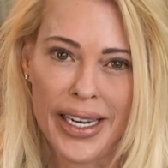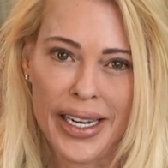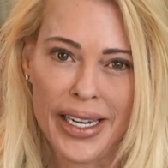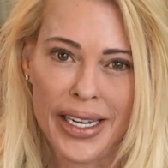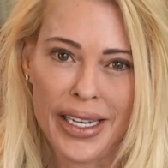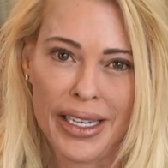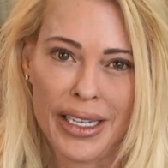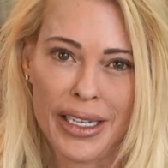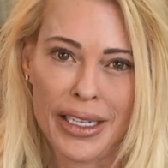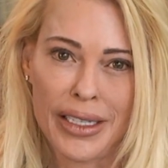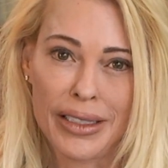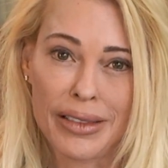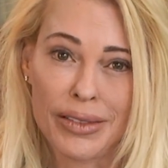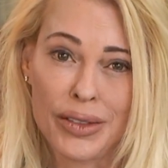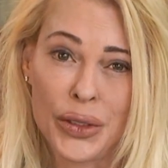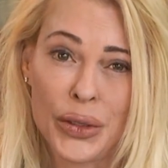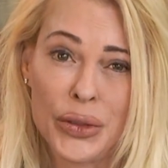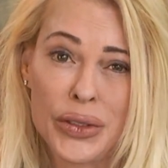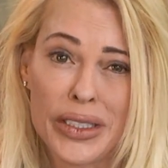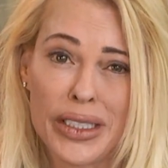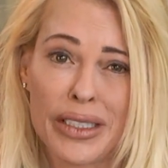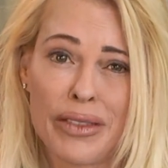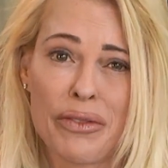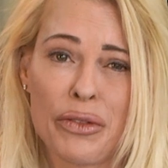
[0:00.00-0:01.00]
and
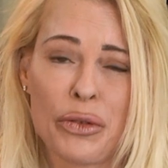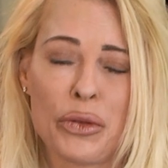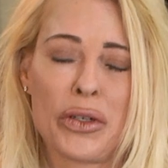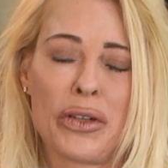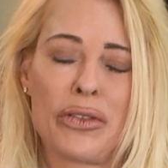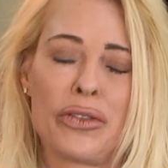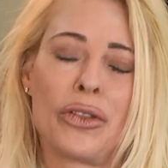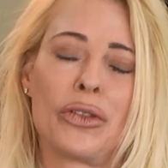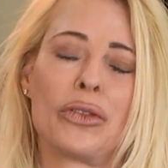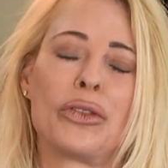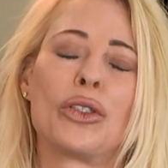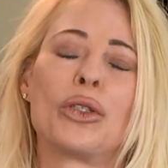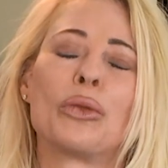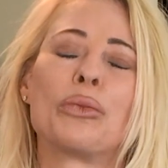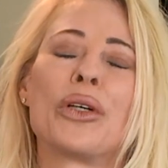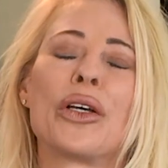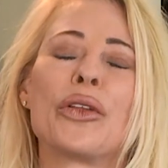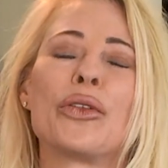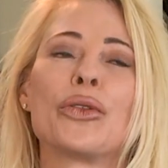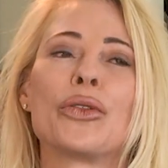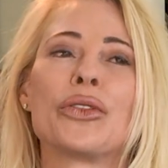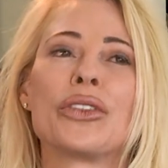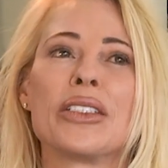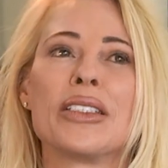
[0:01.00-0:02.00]
losing 4 of their little
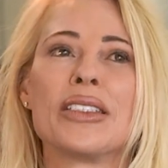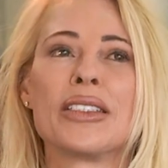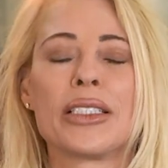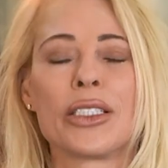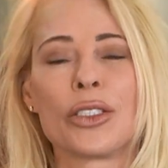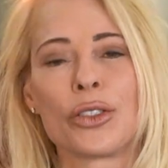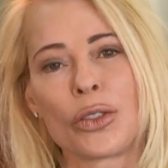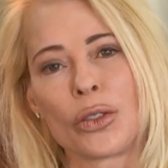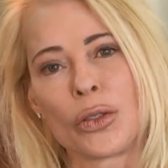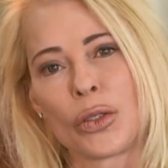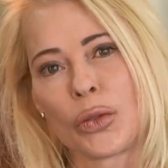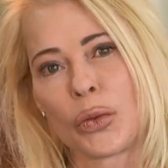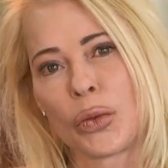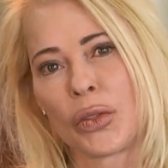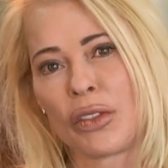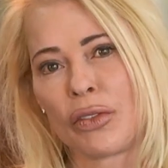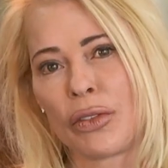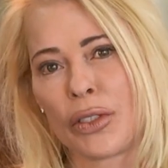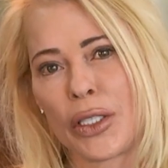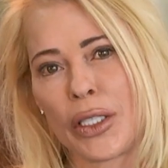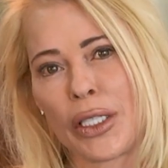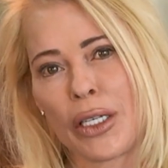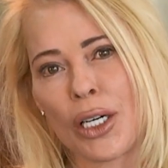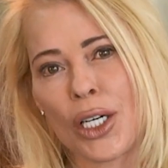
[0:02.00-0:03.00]
brothers and sisters was
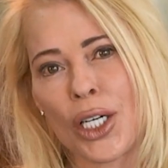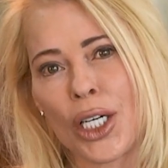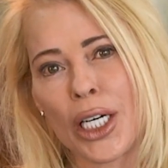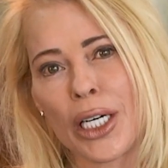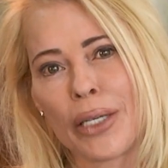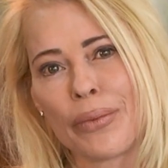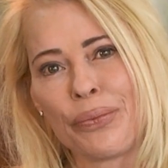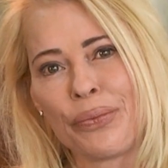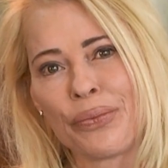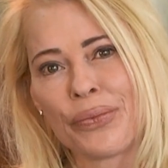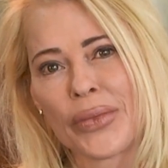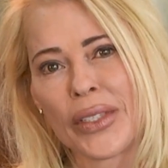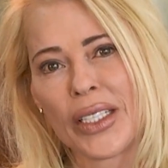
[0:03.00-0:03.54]
very hard.